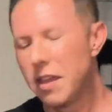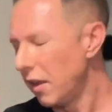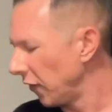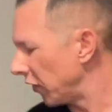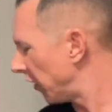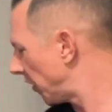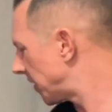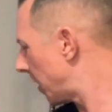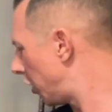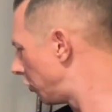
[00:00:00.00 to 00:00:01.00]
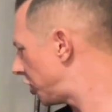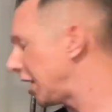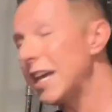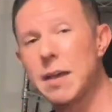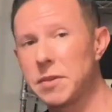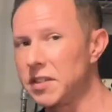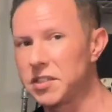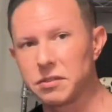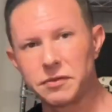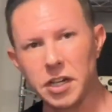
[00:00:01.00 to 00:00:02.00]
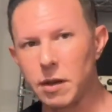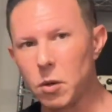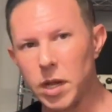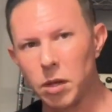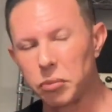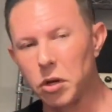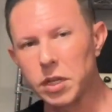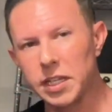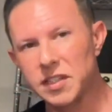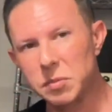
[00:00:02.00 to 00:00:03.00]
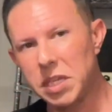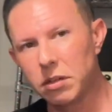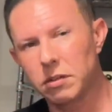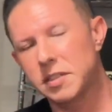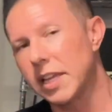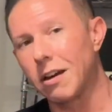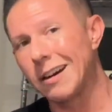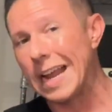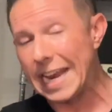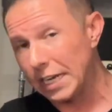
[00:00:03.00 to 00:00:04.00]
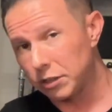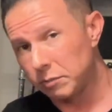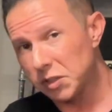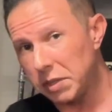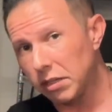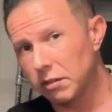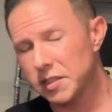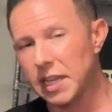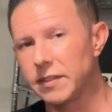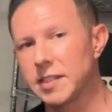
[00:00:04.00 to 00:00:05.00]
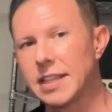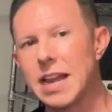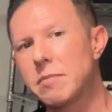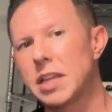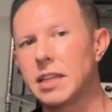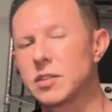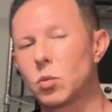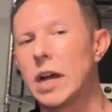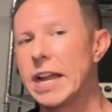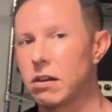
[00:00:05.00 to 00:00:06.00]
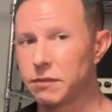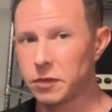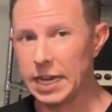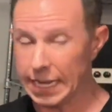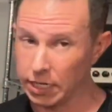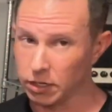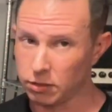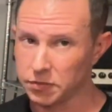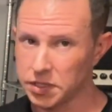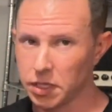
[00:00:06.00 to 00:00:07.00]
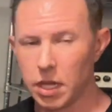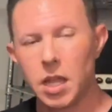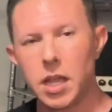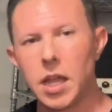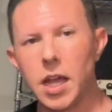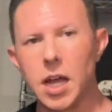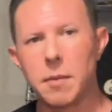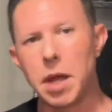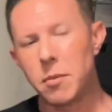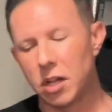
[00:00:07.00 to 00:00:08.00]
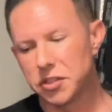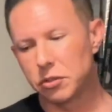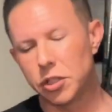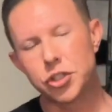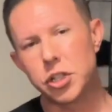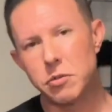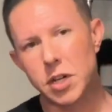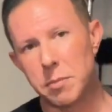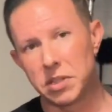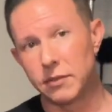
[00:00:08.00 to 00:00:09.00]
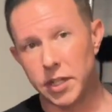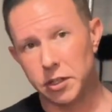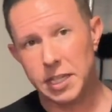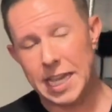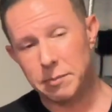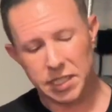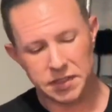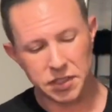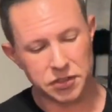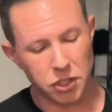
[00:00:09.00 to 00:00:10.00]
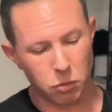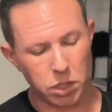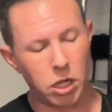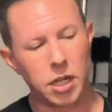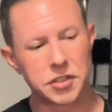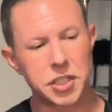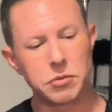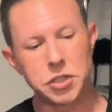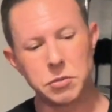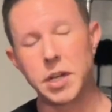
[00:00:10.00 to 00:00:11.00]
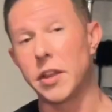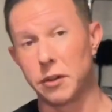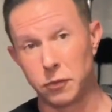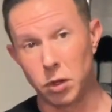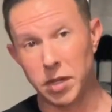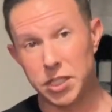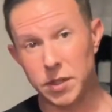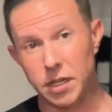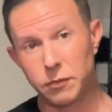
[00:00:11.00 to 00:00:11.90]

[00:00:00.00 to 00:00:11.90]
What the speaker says: So this is the OG cabinet. These are very well broken in speakers. They are 8-ohm speakers, and this cabinet is wired for 8 ohms. I'm also going to show you a couple of other cabinets. So we'll also do another 4x12.